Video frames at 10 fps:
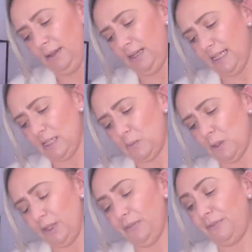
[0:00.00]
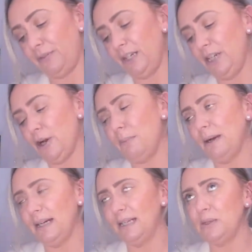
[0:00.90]
this one, the Free Your
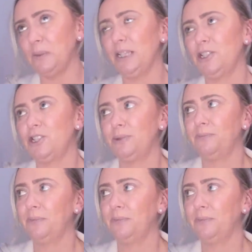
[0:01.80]
Mind, which